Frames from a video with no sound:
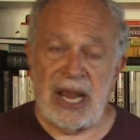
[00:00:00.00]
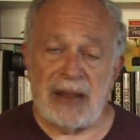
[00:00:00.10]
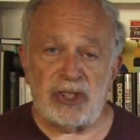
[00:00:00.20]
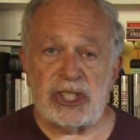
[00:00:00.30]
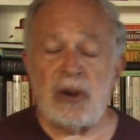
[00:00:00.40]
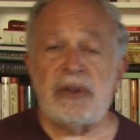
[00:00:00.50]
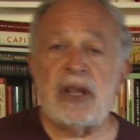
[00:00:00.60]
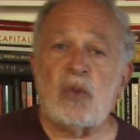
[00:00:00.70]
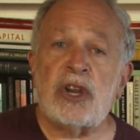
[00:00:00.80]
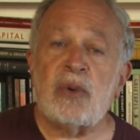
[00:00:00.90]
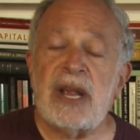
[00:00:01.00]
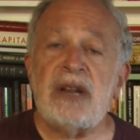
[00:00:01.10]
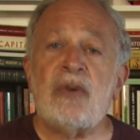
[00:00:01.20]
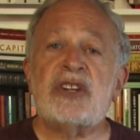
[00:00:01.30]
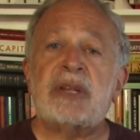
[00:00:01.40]
have shown that when you
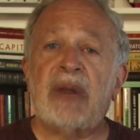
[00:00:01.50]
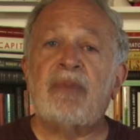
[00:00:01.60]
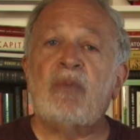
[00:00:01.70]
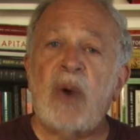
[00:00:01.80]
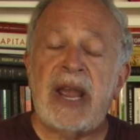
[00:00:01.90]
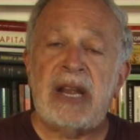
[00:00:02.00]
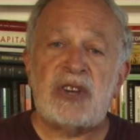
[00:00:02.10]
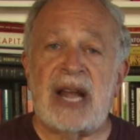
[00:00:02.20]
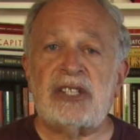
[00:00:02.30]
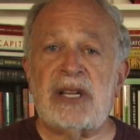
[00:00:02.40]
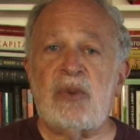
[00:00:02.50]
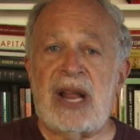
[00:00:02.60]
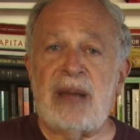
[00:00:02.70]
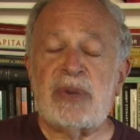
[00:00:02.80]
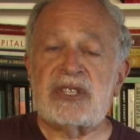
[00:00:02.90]
increase the minimum wage, actually
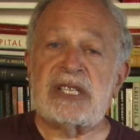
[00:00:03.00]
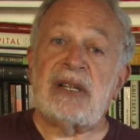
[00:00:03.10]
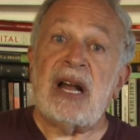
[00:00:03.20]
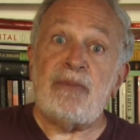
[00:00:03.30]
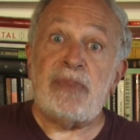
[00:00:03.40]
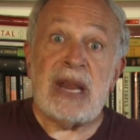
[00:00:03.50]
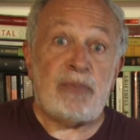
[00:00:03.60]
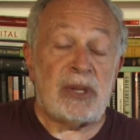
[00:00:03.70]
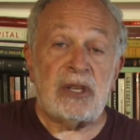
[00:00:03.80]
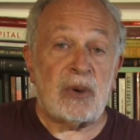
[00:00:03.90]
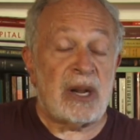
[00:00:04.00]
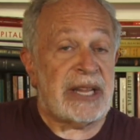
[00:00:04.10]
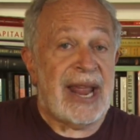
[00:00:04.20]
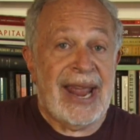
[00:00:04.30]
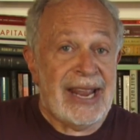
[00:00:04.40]
what happens is a lot of people who are
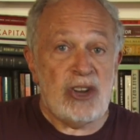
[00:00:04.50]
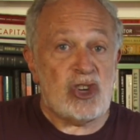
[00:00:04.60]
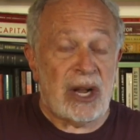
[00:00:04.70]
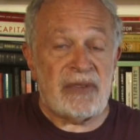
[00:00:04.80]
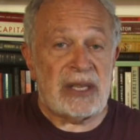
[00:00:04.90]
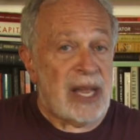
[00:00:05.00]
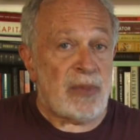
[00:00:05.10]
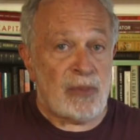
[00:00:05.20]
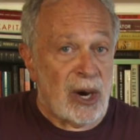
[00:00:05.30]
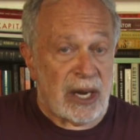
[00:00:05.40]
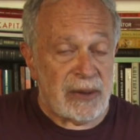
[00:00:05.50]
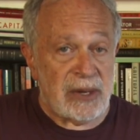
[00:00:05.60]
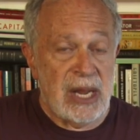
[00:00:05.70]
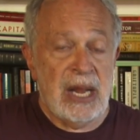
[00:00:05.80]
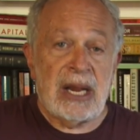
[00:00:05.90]
on the edge of the labor
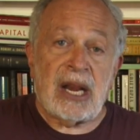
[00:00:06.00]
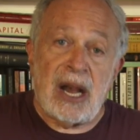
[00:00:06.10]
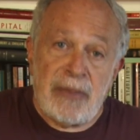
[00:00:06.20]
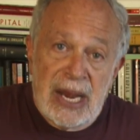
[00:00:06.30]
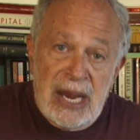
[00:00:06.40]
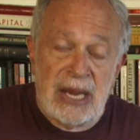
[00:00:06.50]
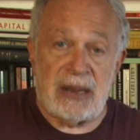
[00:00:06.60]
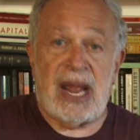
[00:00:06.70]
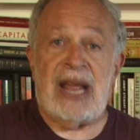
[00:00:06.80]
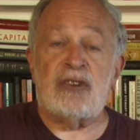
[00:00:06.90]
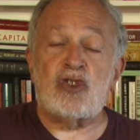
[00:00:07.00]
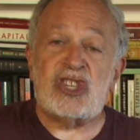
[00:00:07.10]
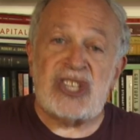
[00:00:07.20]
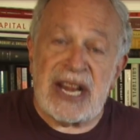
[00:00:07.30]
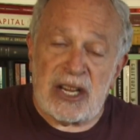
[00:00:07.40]
market come in and
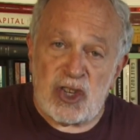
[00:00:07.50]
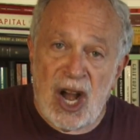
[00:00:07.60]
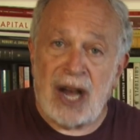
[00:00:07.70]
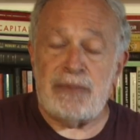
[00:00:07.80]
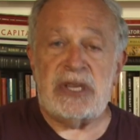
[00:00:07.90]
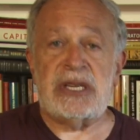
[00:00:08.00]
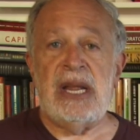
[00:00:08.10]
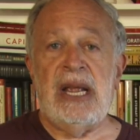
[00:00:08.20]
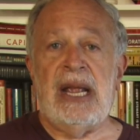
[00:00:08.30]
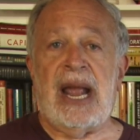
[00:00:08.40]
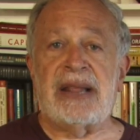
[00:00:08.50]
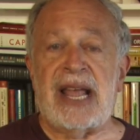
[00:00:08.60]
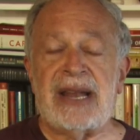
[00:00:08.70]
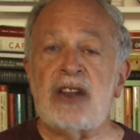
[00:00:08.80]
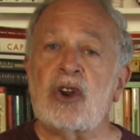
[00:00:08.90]
seek jobs.
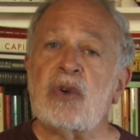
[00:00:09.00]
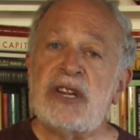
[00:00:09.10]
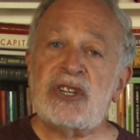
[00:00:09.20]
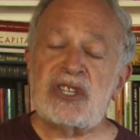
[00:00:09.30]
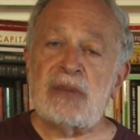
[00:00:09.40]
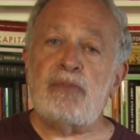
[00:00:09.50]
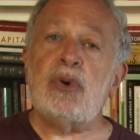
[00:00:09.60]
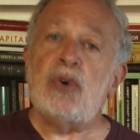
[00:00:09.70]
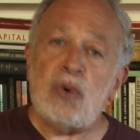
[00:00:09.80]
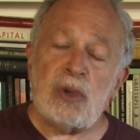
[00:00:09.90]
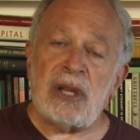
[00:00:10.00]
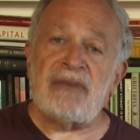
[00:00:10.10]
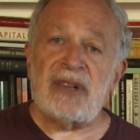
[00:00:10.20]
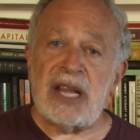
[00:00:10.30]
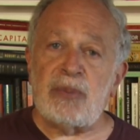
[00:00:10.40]
And that increases the pool
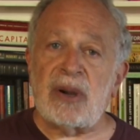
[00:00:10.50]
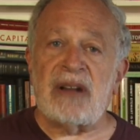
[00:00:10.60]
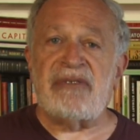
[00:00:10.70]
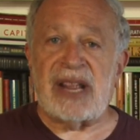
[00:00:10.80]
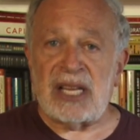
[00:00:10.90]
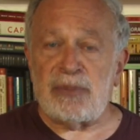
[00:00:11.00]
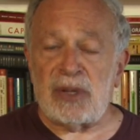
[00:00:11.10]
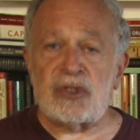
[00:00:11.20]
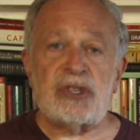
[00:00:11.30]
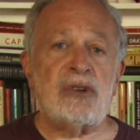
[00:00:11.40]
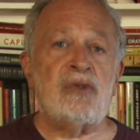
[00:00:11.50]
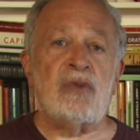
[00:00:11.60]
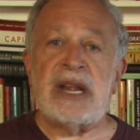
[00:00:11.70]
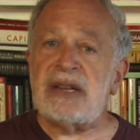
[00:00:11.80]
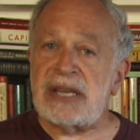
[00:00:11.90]
of labor available
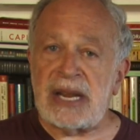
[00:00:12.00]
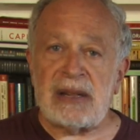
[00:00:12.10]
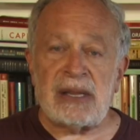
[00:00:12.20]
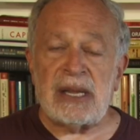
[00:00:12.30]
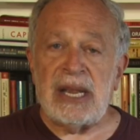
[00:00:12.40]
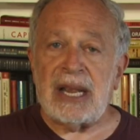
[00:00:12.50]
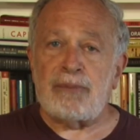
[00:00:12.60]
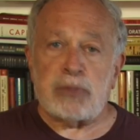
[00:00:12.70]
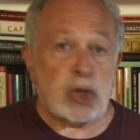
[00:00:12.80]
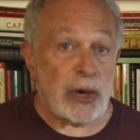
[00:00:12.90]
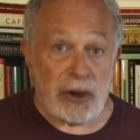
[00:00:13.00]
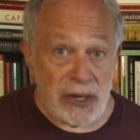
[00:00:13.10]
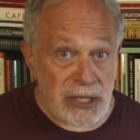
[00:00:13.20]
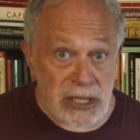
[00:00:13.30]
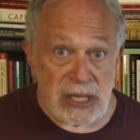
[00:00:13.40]
to retail
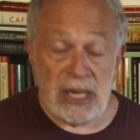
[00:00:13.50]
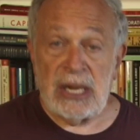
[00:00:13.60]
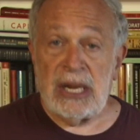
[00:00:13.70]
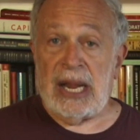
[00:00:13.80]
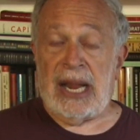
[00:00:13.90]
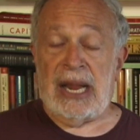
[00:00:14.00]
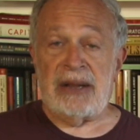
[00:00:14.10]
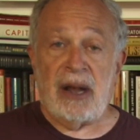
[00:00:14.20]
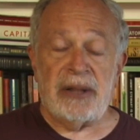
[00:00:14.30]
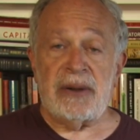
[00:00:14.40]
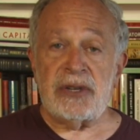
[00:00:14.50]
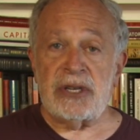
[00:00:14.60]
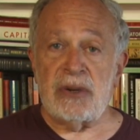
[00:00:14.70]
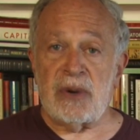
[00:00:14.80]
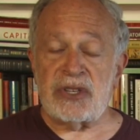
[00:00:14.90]
employers and
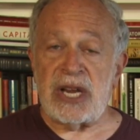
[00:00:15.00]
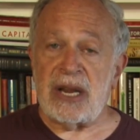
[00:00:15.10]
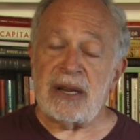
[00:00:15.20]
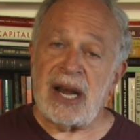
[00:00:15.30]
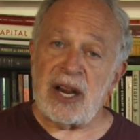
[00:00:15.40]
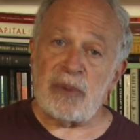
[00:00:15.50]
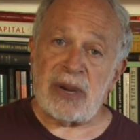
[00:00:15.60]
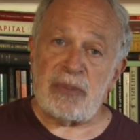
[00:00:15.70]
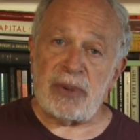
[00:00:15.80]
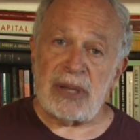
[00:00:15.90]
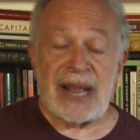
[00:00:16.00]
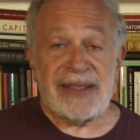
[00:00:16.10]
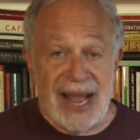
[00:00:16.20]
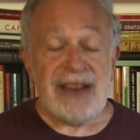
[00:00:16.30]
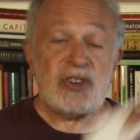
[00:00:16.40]
others who are seeking to hire people.
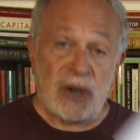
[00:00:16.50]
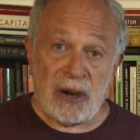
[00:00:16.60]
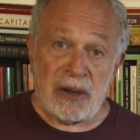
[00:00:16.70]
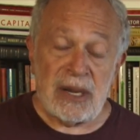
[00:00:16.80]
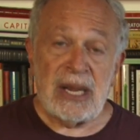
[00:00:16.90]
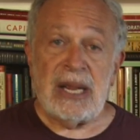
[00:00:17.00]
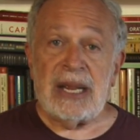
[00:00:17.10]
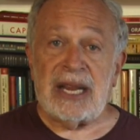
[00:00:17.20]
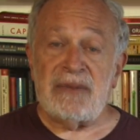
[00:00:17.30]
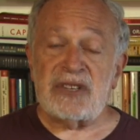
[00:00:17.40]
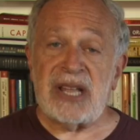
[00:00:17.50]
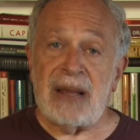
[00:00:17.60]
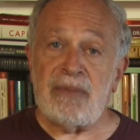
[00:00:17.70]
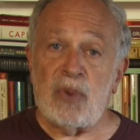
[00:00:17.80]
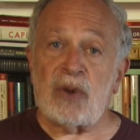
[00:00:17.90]
And that in turn gives
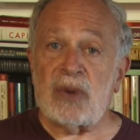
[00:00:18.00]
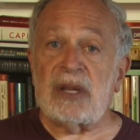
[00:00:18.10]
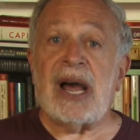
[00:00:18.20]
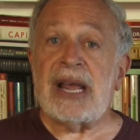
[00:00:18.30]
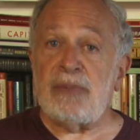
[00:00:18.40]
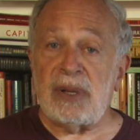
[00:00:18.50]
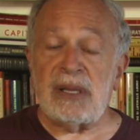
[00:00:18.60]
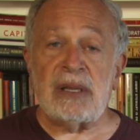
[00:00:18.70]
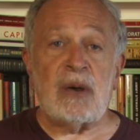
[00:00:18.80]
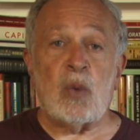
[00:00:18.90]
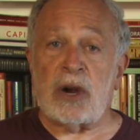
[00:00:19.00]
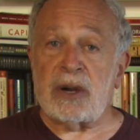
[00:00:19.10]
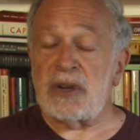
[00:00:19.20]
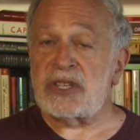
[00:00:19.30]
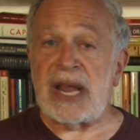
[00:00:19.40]
them more reliable
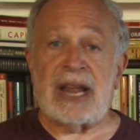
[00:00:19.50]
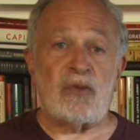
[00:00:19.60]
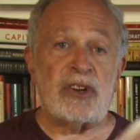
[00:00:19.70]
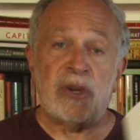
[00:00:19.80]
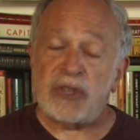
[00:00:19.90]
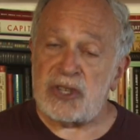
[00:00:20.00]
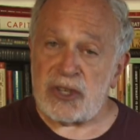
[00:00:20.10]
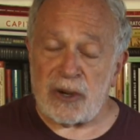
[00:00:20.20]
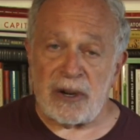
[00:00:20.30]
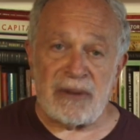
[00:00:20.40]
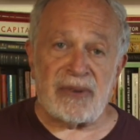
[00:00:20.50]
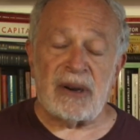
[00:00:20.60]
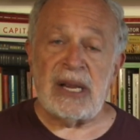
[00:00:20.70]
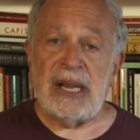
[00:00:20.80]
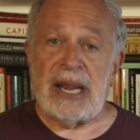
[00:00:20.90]
workers and reduces
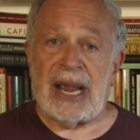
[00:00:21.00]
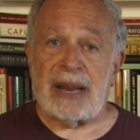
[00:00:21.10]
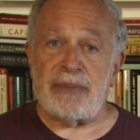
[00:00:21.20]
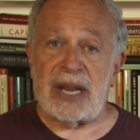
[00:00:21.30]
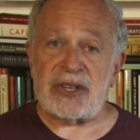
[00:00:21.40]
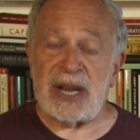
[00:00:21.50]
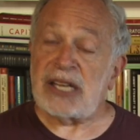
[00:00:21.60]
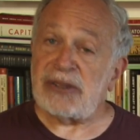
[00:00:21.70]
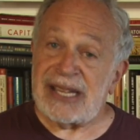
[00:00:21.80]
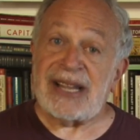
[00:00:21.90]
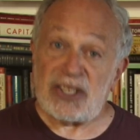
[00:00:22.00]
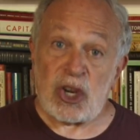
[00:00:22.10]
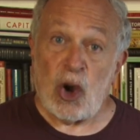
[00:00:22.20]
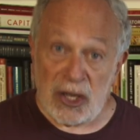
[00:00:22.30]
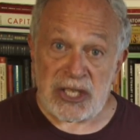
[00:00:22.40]
turnover and makes it actually
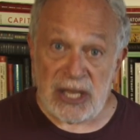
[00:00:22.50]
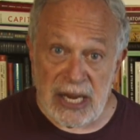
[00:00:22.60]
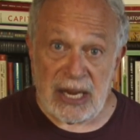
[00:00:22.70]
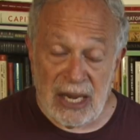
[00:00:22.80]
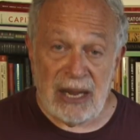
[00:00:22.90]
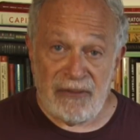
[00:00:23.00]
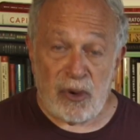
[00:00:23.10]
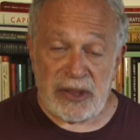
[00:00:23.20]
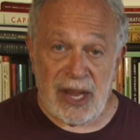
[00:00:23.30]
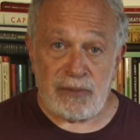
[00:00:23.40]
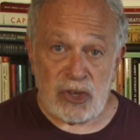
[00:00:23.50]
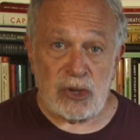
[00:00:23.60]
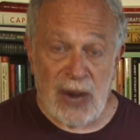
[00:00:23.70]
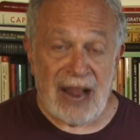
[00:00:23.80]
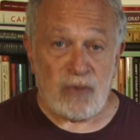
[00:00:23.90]
less costly for them
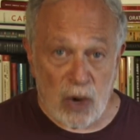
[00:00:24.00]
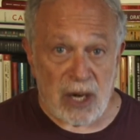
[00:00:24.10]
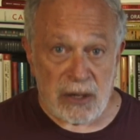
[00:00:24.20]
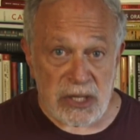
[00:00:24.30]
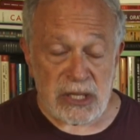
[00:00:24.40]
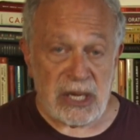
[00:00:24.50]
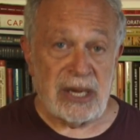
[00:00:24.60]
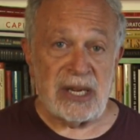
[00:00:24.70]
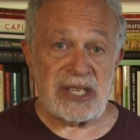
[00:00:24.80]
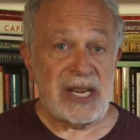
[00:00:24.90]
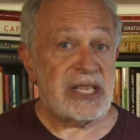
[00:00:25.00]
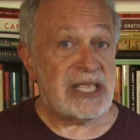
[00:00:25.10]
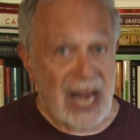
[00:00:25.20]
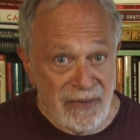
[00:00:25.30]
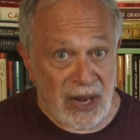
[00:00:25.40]
to have workers. It is a
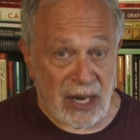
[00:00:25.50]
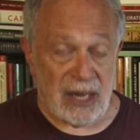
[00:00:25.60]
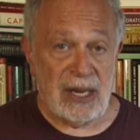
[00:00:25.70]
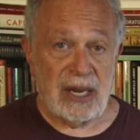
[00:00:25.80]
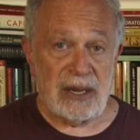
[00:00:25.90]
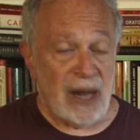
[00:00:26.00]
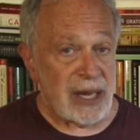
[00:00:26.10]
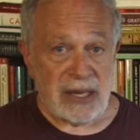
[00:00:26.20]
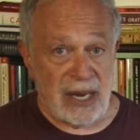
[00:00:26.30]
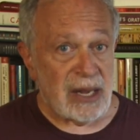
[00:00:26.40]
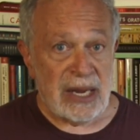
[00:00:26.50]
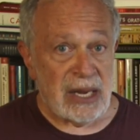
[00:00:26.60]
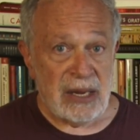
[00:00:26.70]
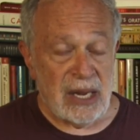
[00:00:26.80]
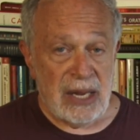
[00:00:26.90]
saving, not
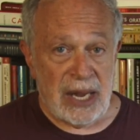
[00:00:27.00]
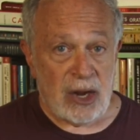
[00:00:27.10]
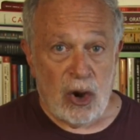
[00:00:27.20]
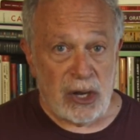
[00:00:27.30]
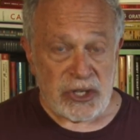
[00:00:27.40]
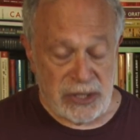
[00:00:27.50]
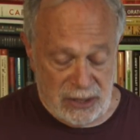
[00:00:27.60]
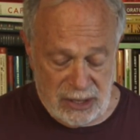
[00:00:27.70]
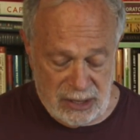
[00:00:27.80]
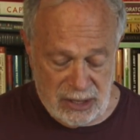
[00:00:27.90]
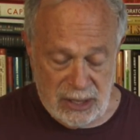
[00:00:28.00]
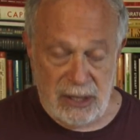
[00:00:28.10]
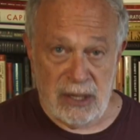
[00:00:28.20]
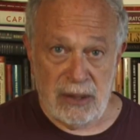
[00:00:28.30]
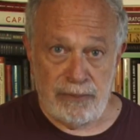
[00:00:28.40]
a cost
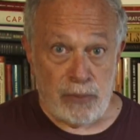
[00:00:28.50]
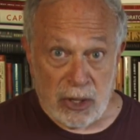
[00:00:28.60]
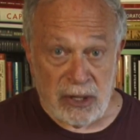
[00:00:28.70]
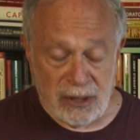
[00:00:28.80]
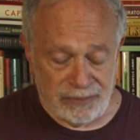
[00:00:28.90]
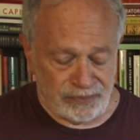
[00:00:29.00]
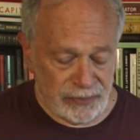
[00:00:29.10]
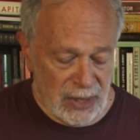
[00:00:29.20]
burden.